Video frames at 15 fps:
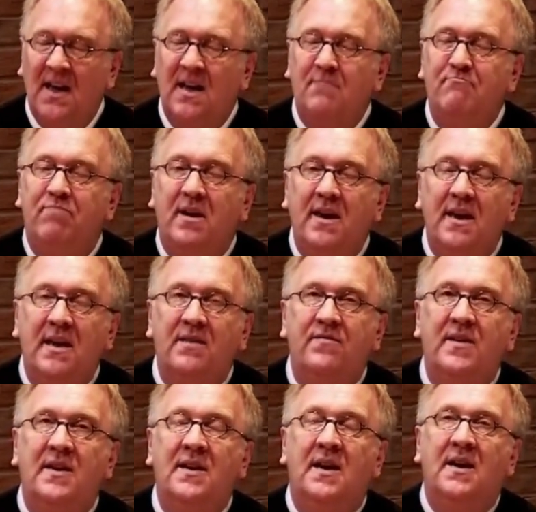
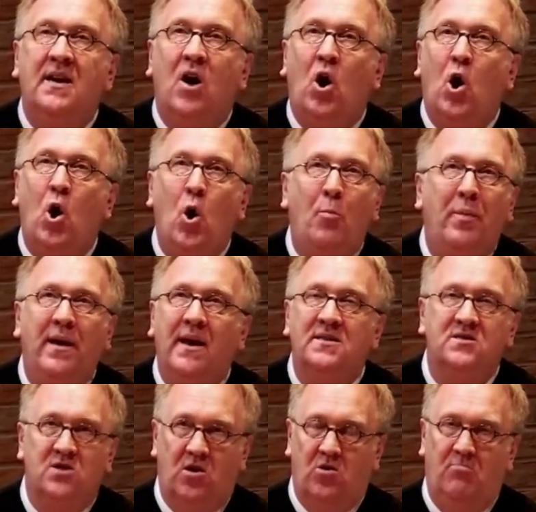Believing a hope
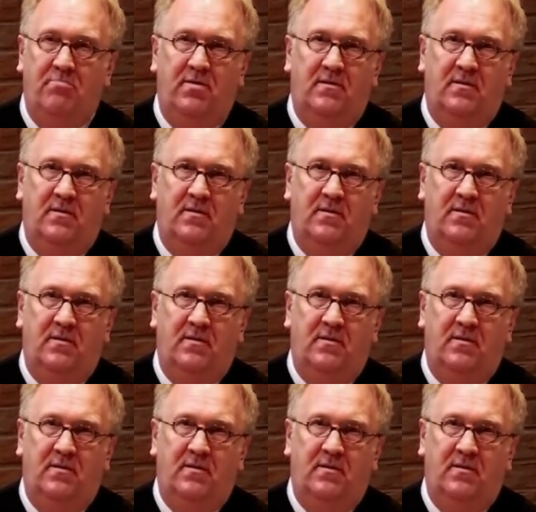against hope